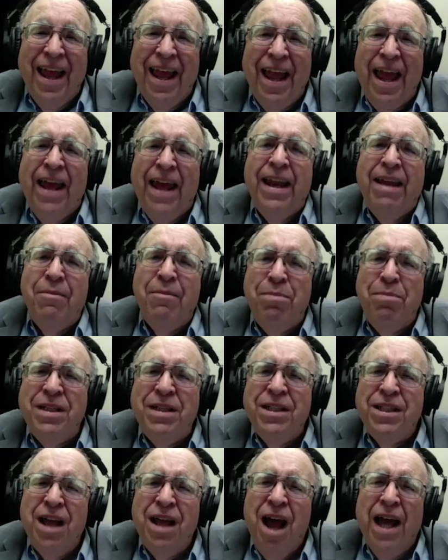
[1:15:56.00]
And
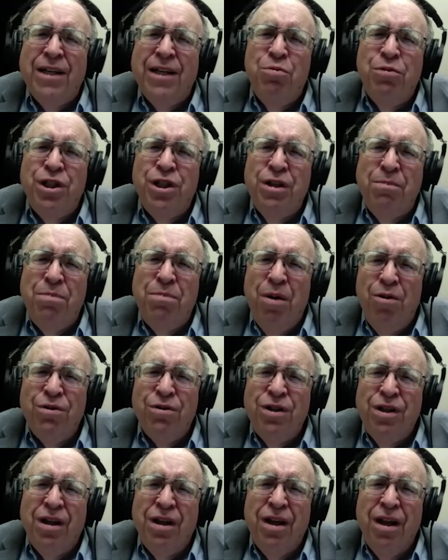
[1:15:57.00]
besides, we're
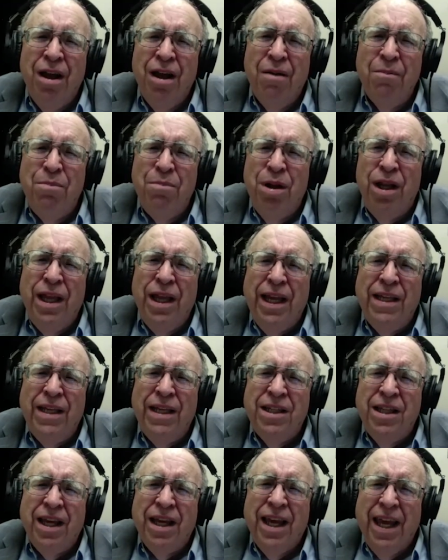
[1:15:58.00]
supposed to
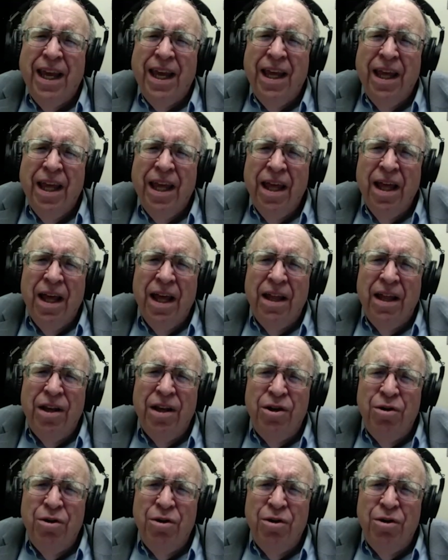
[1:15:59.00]
police the